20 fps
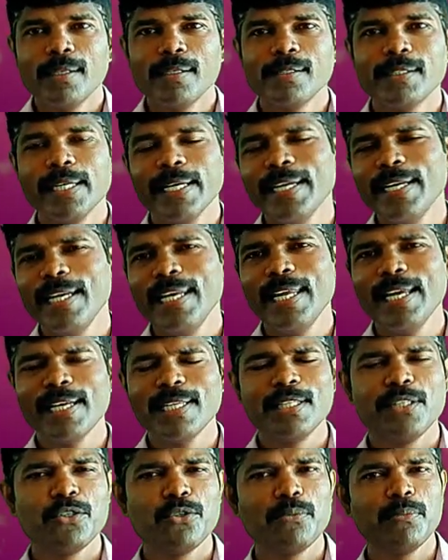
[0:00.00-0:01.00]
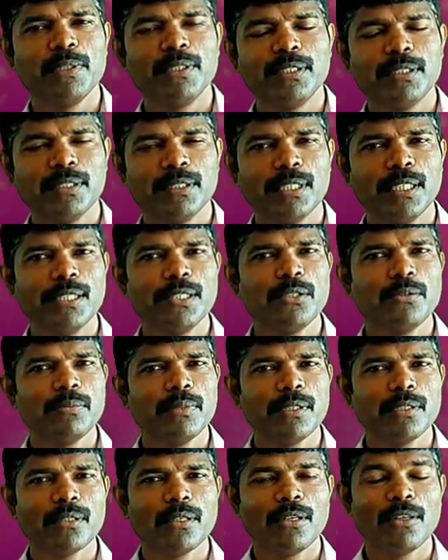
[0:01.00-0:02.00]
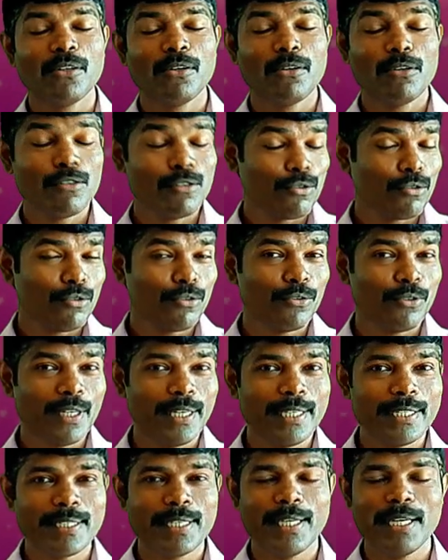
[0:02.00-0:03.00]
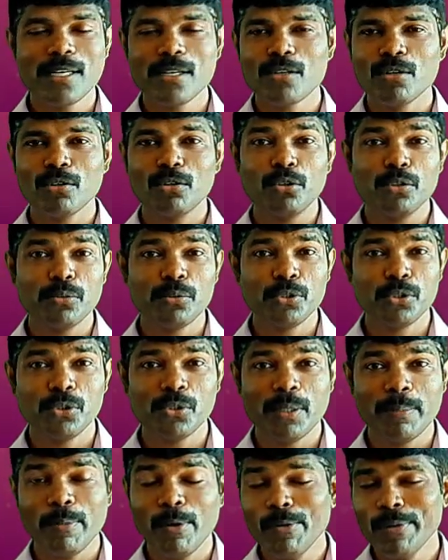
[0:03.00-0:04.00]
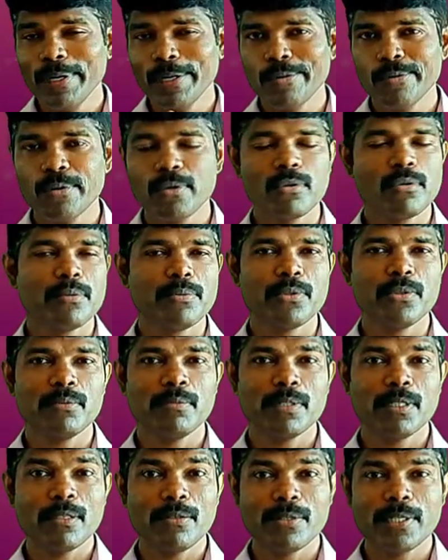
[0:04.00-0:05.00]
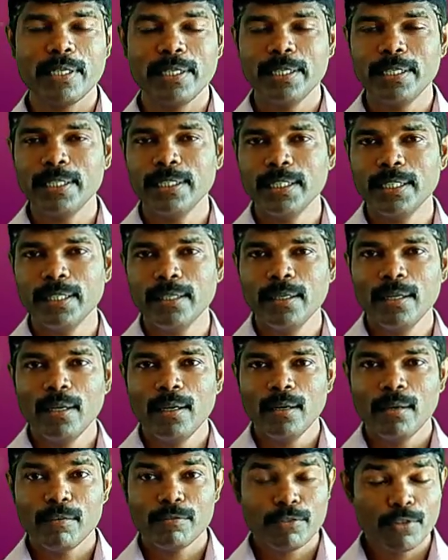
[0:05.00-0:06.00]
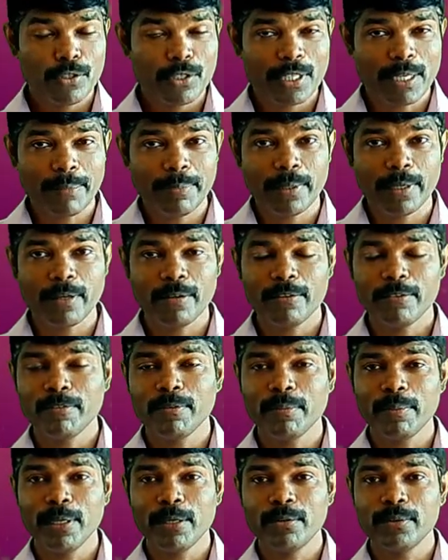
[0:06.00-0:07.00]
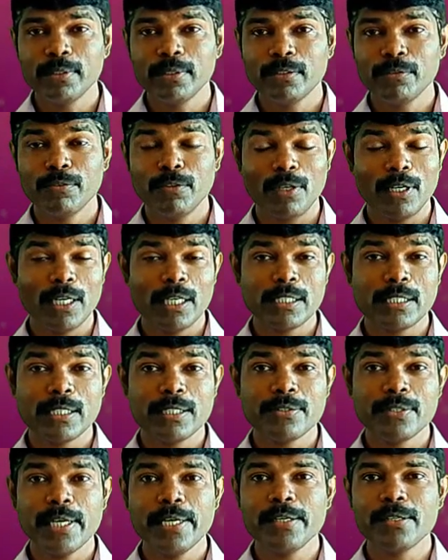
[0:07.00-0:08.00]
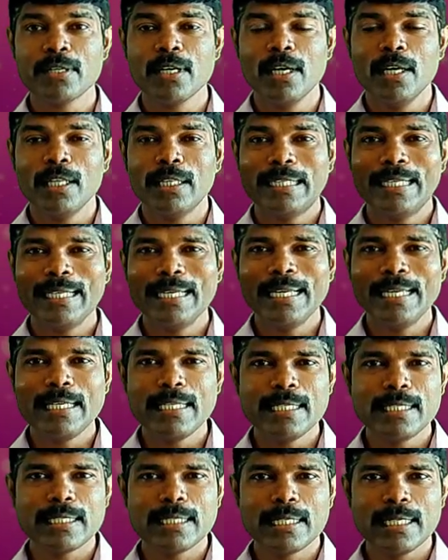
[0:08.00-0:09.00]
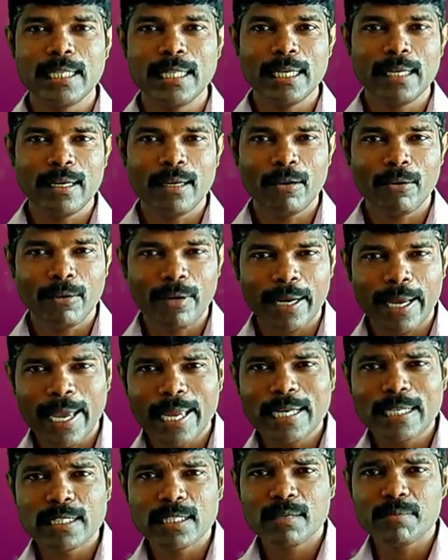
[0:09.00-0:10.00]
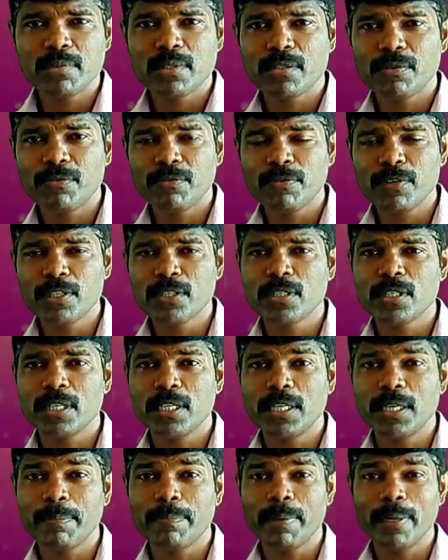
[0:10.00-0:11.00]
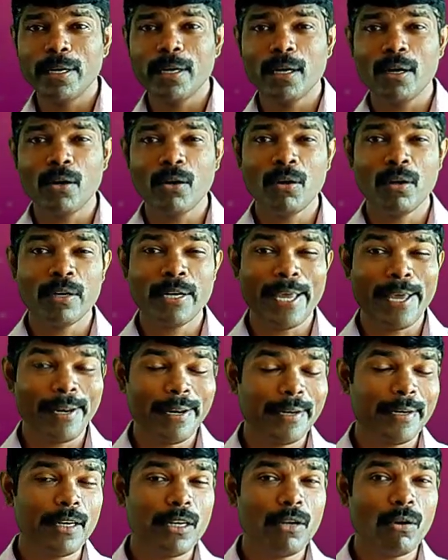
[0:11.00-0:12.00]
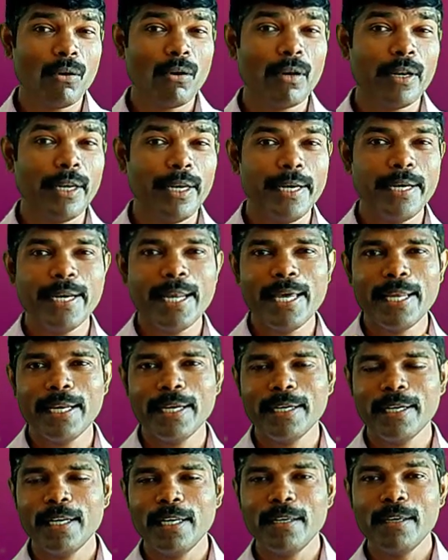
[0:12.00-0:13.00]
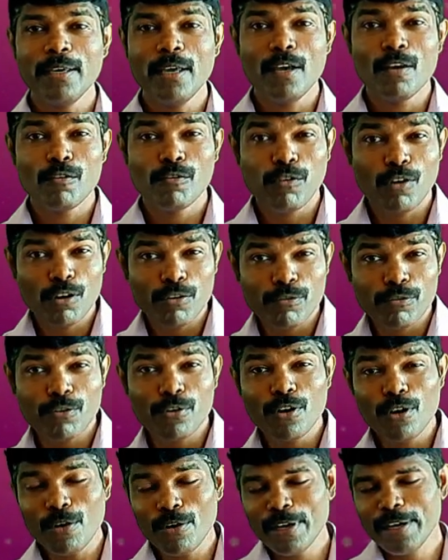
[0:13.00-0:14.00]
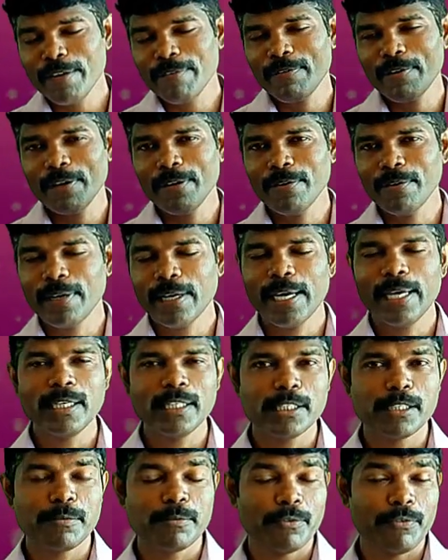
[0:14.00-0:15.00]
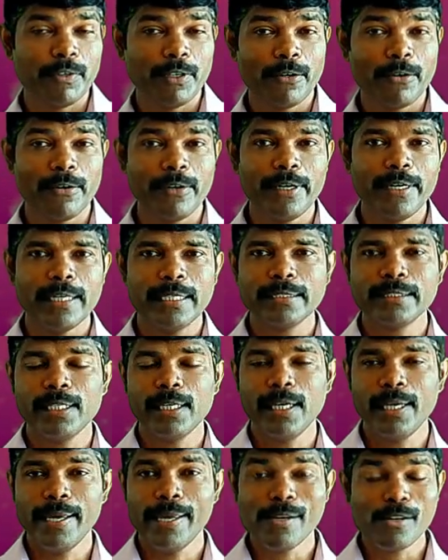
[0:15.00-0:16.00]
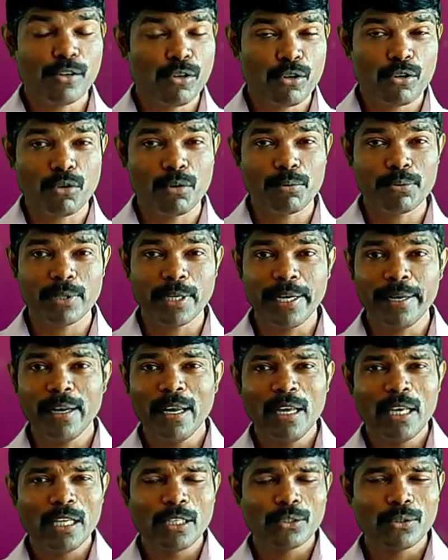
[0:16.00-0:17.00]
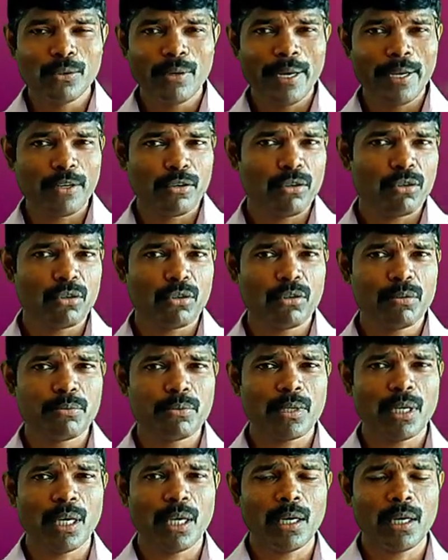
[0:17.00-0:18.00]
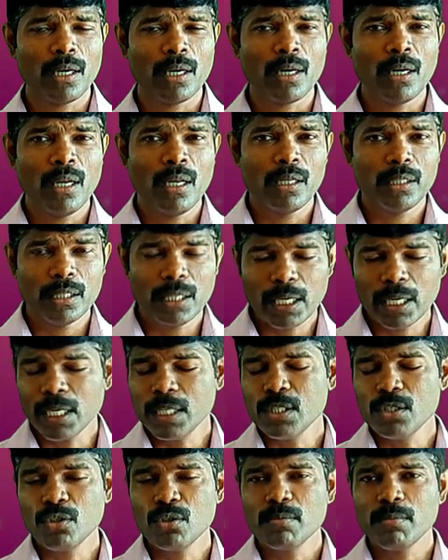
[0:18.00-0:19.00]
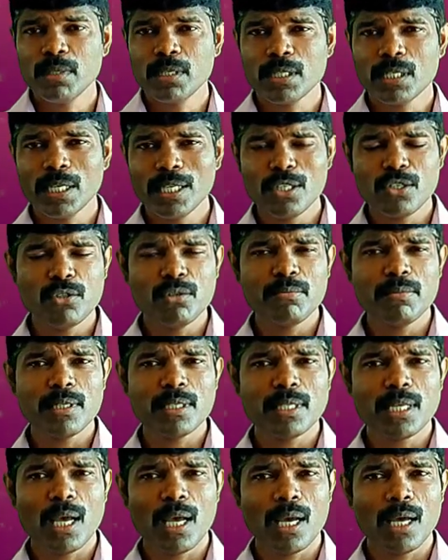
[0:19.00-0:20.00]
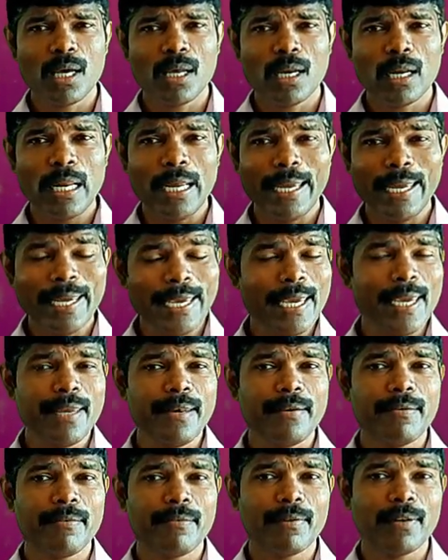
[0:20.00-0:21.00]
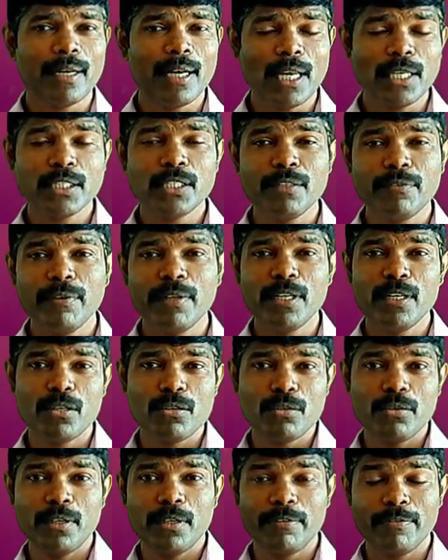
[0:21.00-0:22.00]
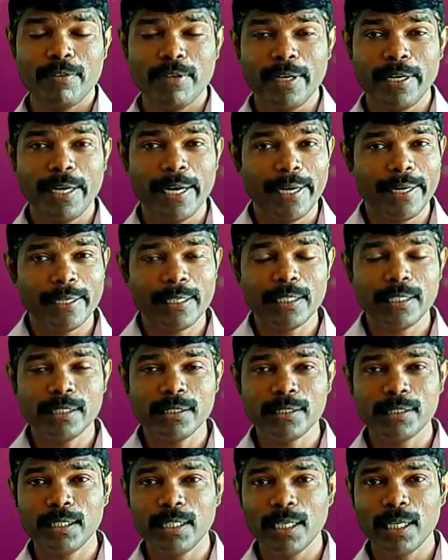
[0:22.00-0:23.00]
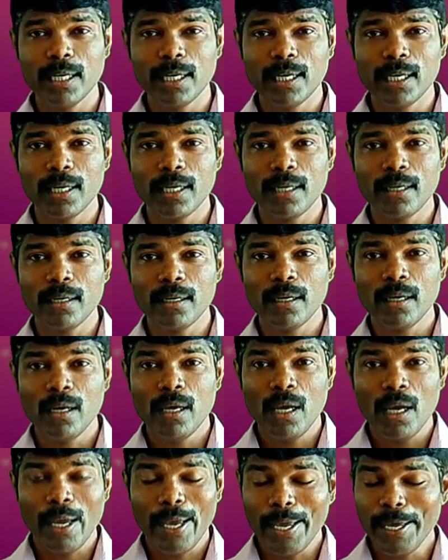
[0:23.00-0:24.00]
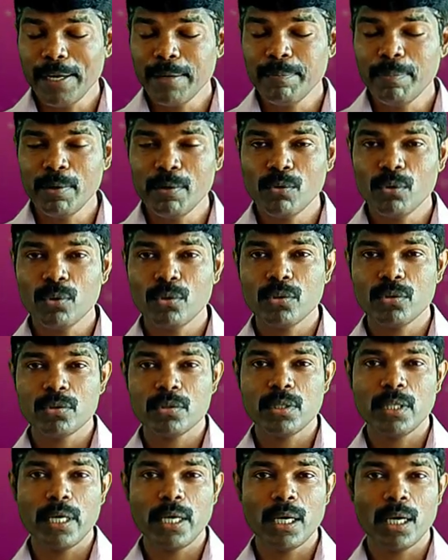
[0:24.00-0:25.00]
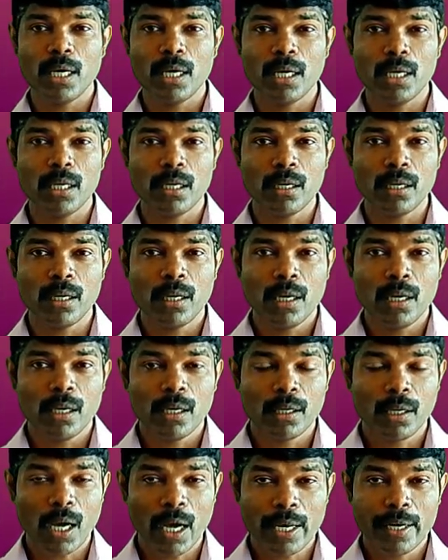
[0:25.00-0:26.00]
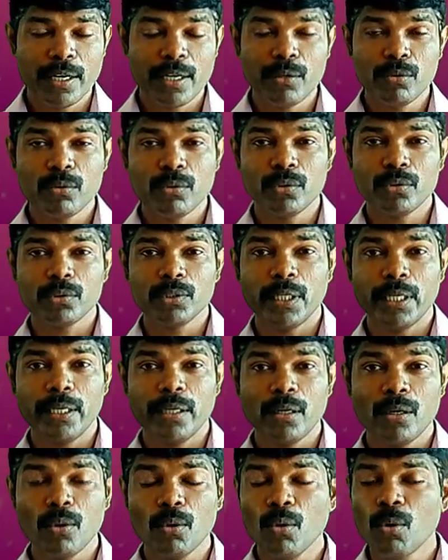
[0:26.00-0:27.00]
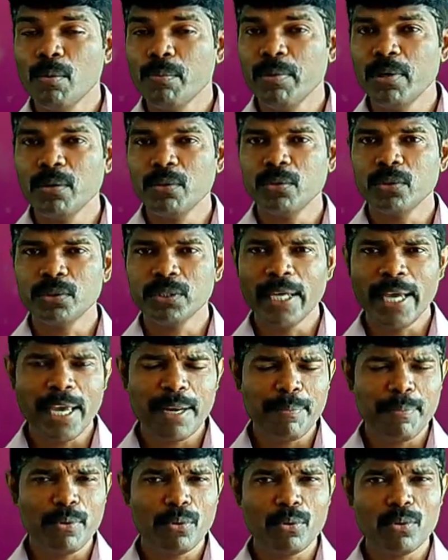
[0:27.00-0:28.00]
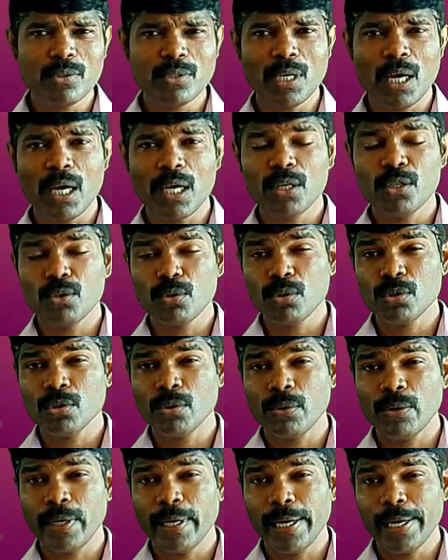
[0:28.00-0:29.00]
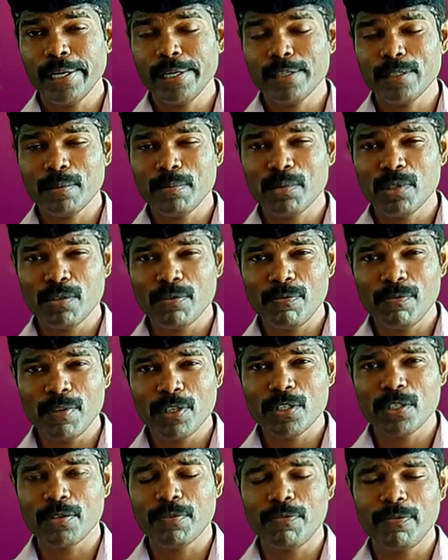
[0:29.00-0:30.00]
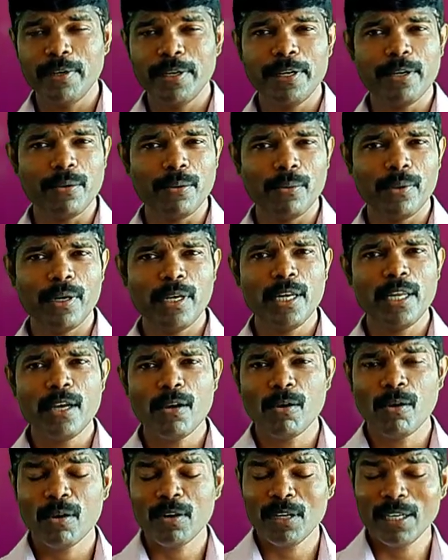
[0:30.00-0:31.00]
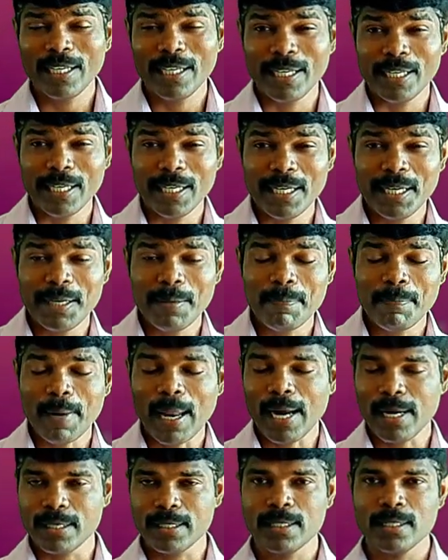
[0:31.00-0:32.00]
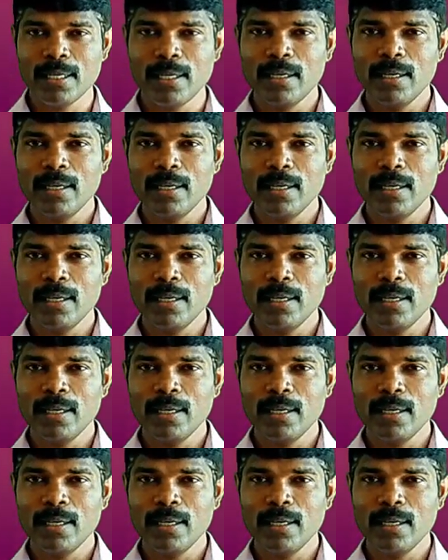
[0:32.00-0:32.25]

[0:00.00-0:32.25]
Secondly, consumers. Consumers are also known as heterotrophs. About heterotrophs, you must have studied in the first chapter of biology of your class 10 science. That is the organisms which depend directly or indirectly for food on different organisms. We call it as heterotrophs, right? So heterotrophs are the consumers. Consumers are again classified into different categories. They are herbivores, they are carnivores and omnivores. Herbivores are those organisms which feed only on green plants.